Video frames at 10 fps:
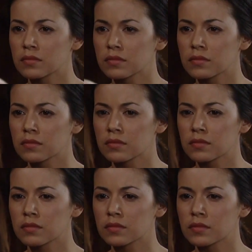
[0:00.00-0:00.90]
for every
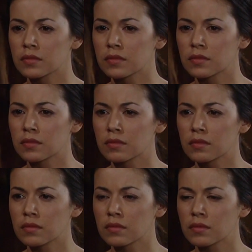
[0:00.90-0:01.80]
insult and slight that
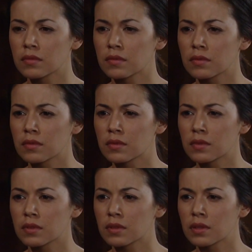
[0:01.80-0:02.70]
I ever dished out to
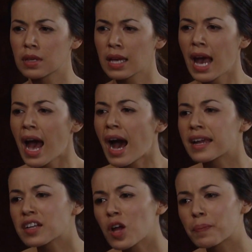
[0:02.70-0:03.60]
you.
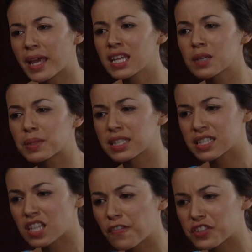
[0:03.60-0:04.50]
I'd call pinning a
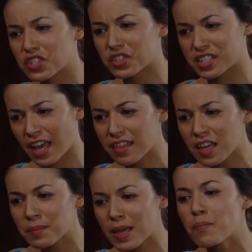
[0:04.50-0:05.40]
police officer's death
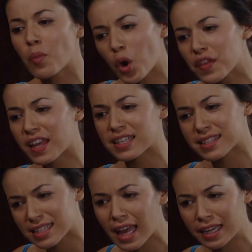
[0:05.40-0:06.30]
on me more than a
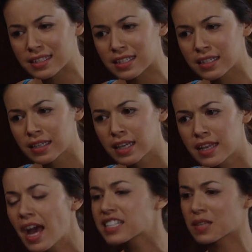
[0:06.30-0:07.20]
slight.
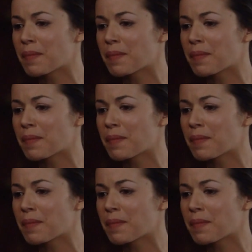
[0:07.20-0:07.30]
Not